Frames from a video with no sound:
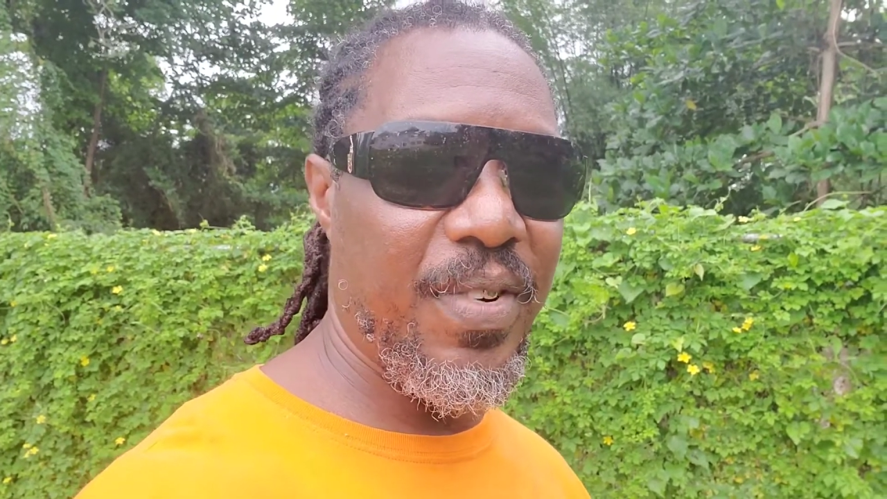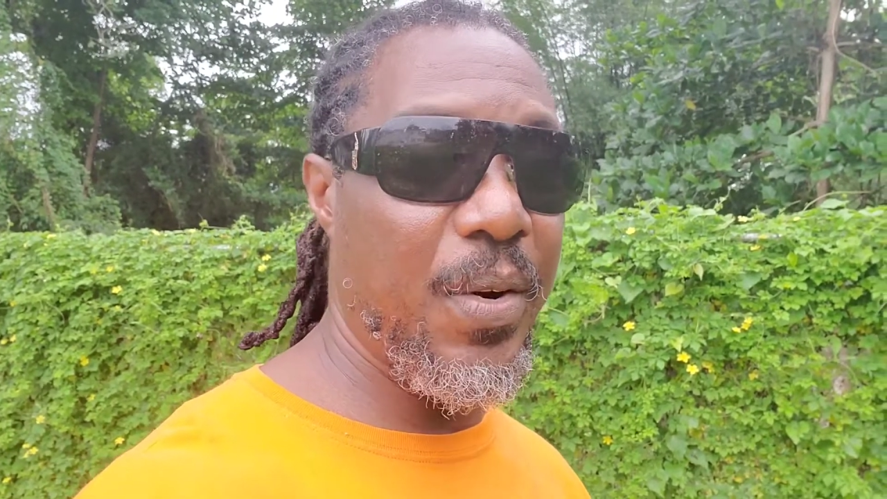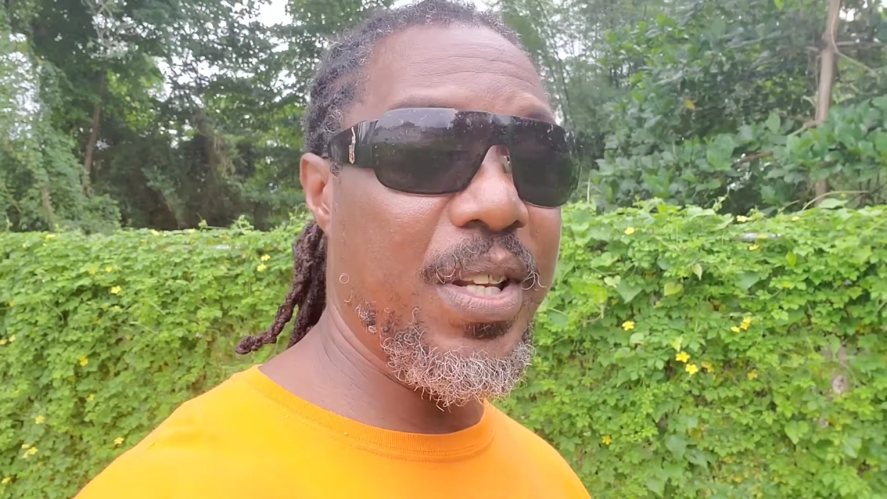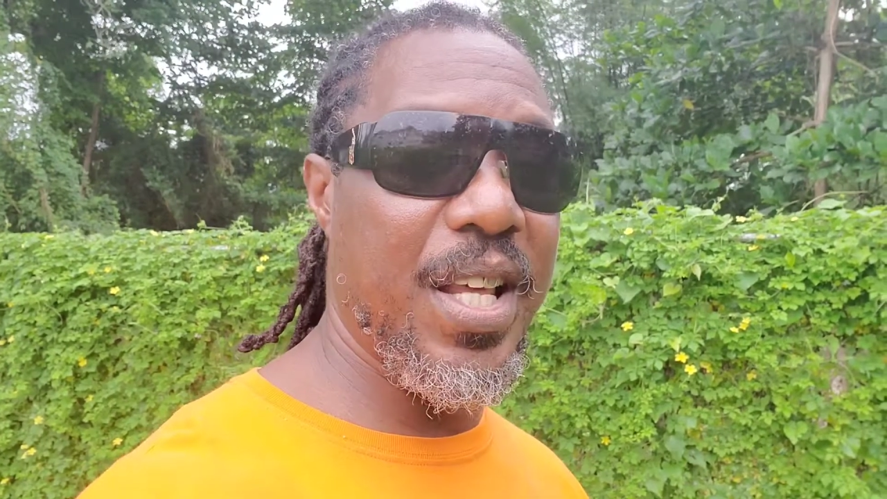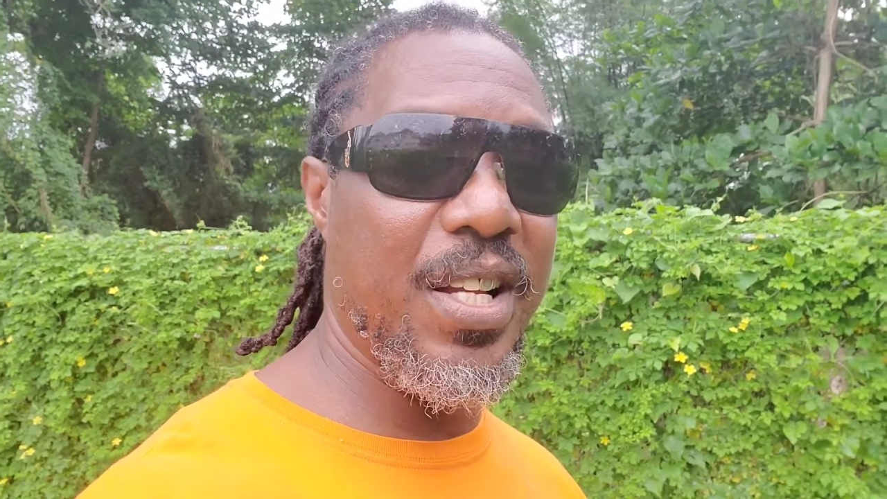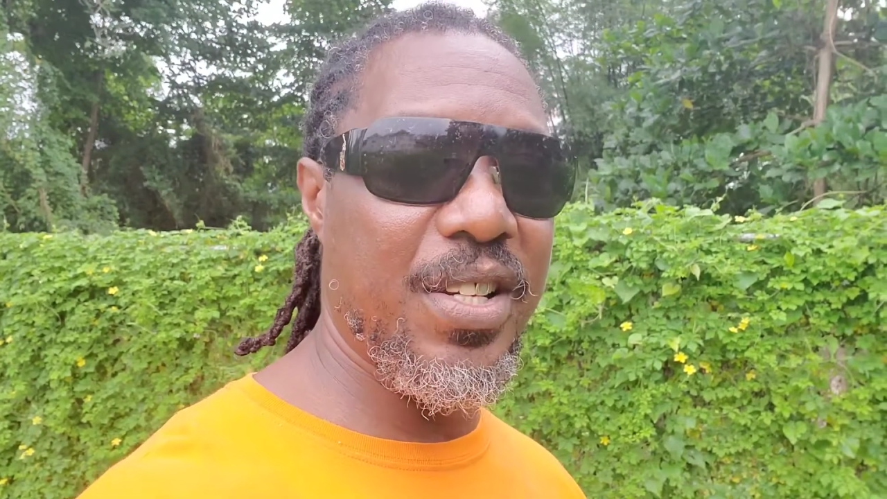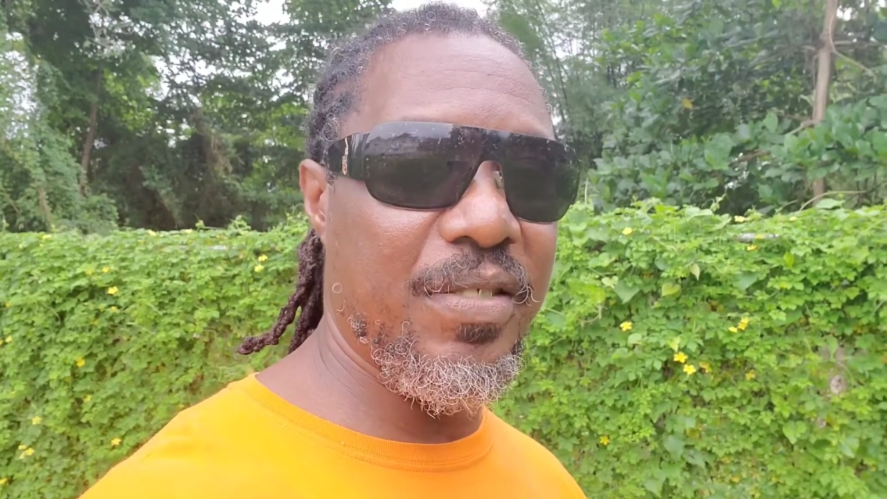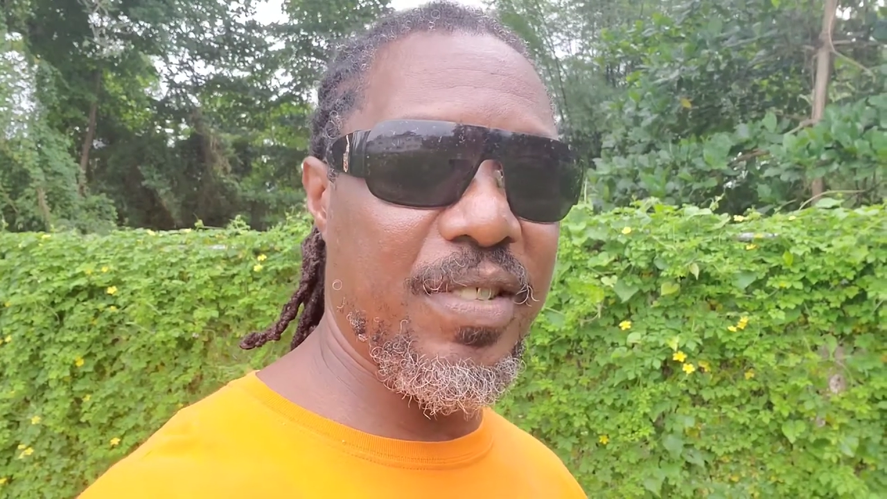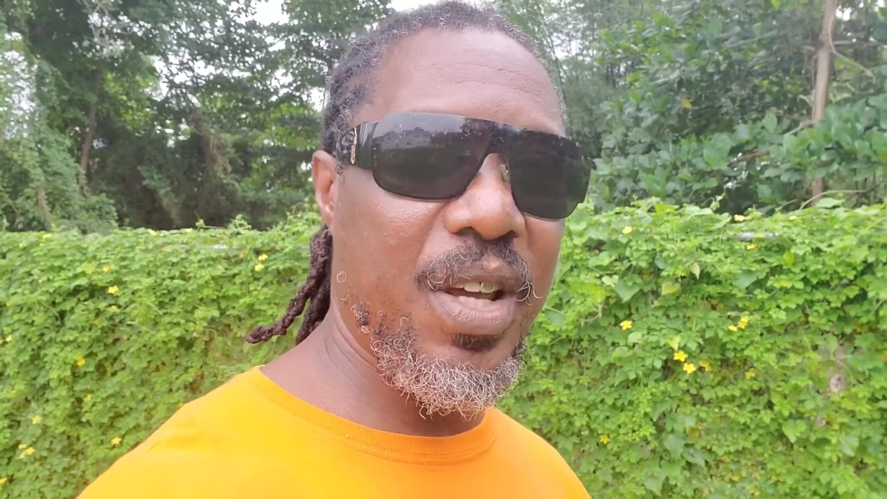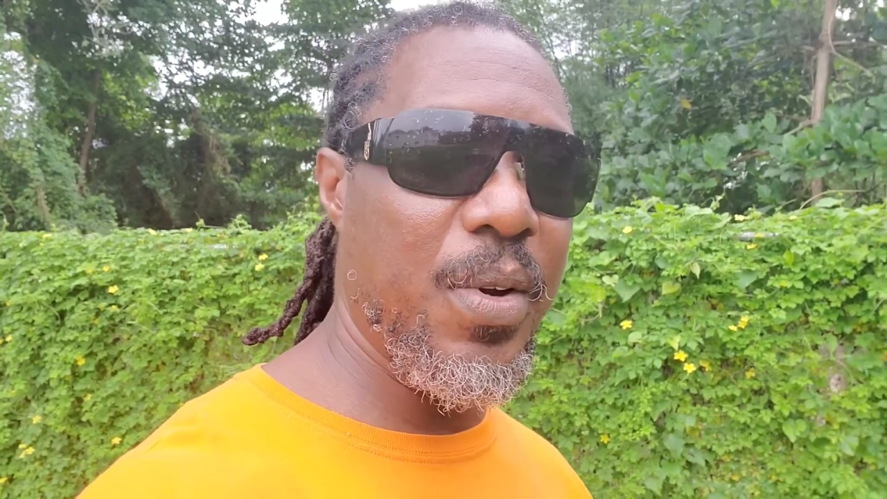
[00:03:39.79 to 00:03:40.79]
Very
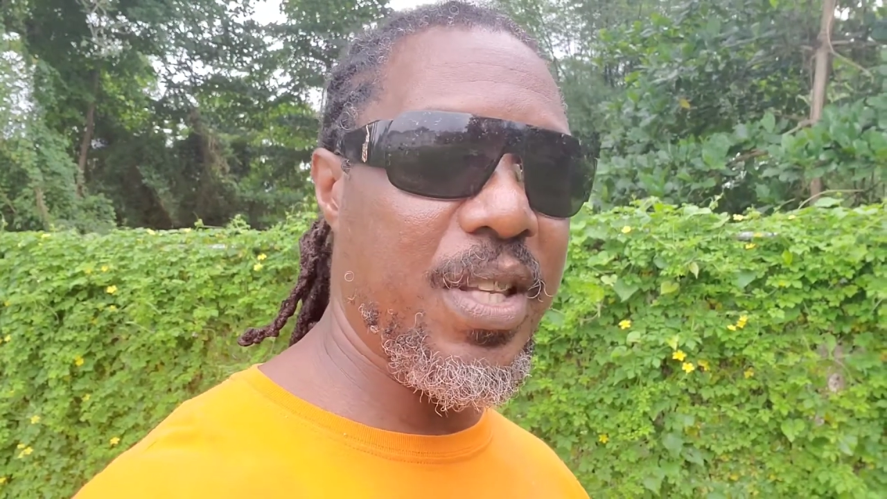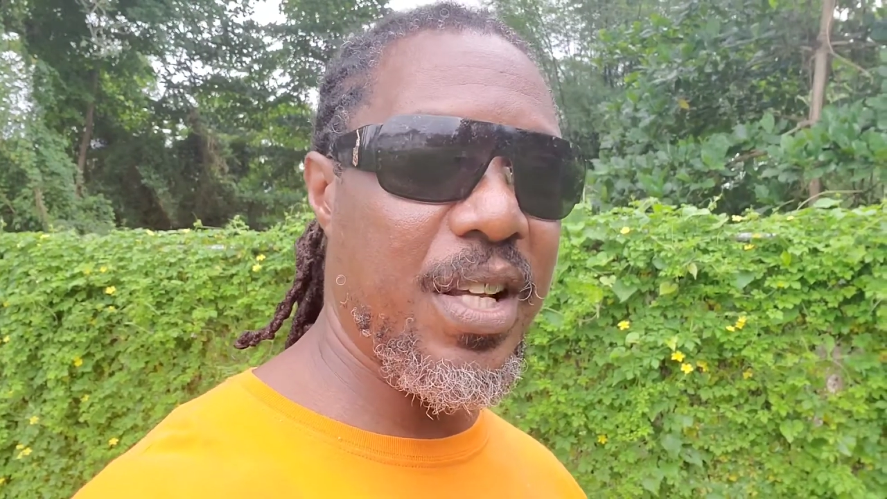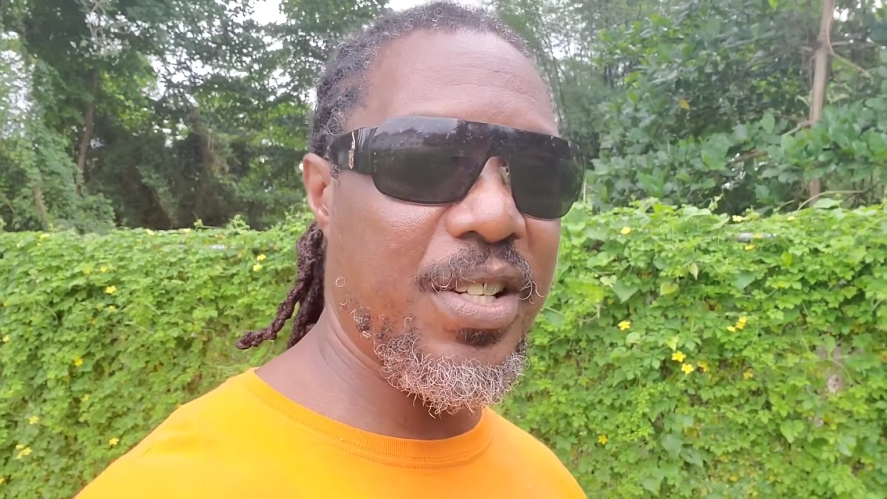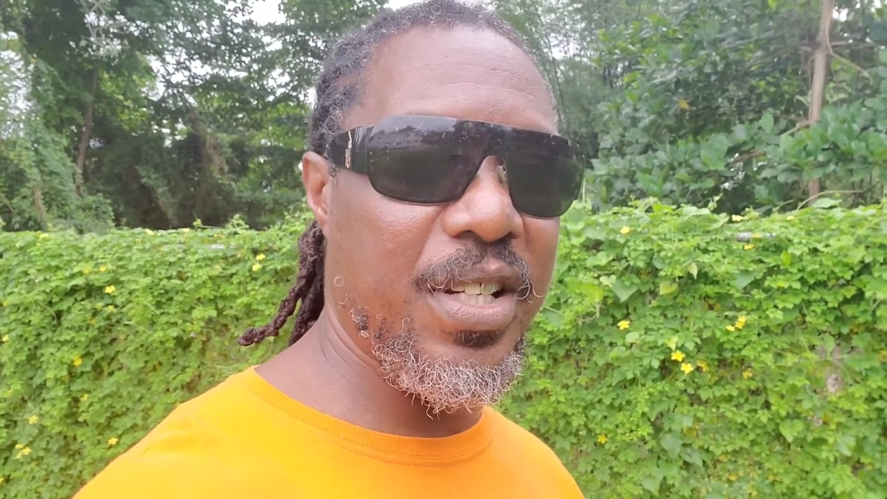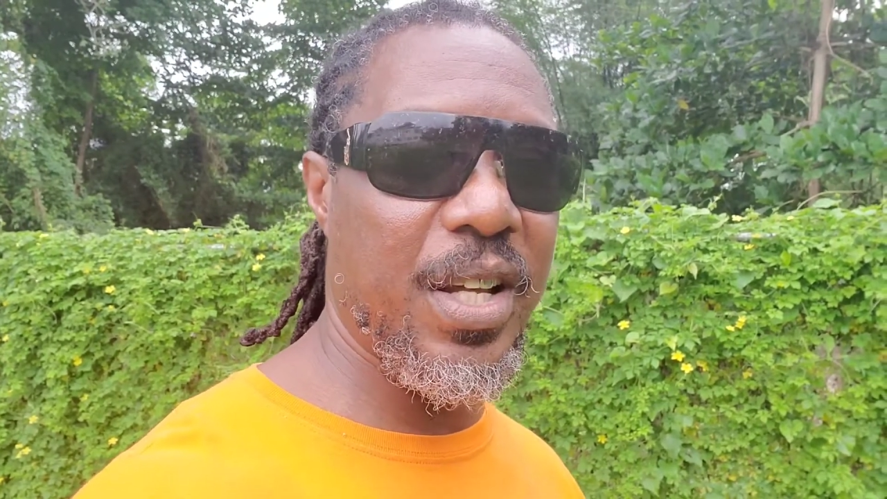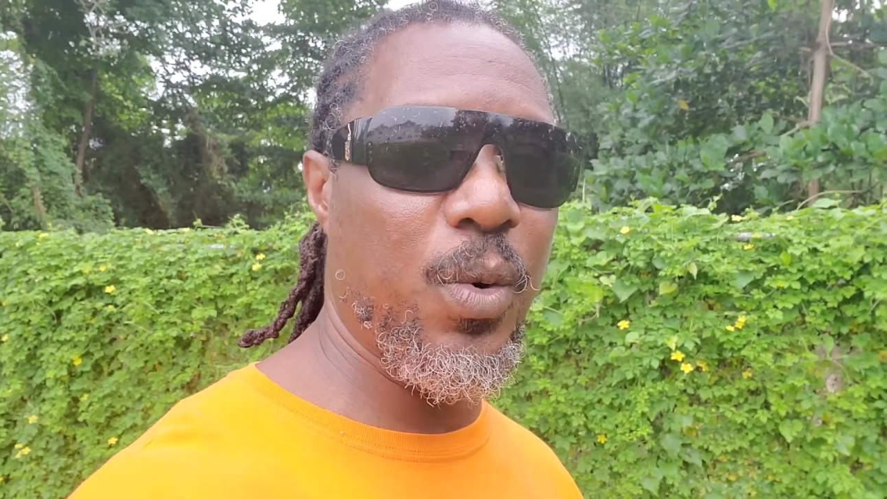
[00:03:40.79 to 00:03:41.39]
intelligent, so intelligent